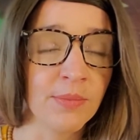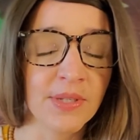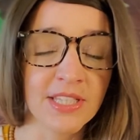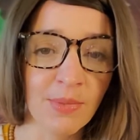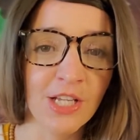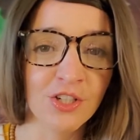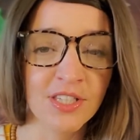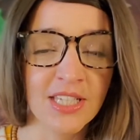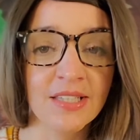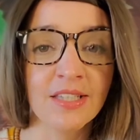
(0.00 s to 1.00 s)
but some
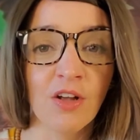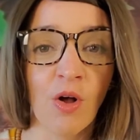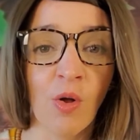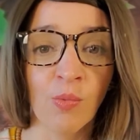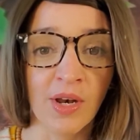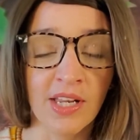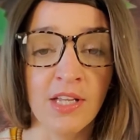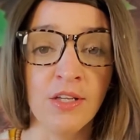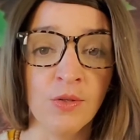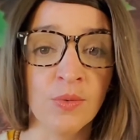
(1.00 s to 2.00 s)
agencies already
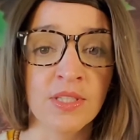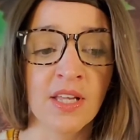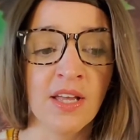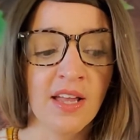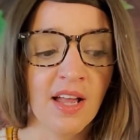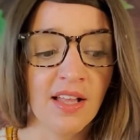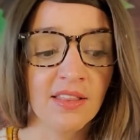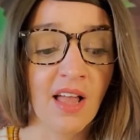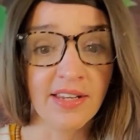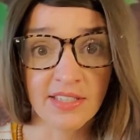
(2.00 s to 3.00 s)
use
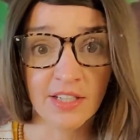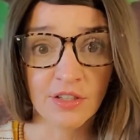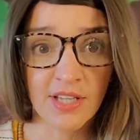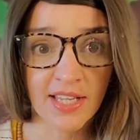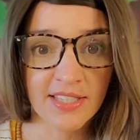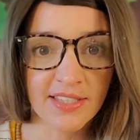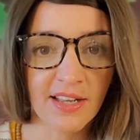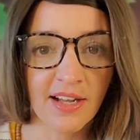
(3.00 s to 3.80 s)
lie detector tests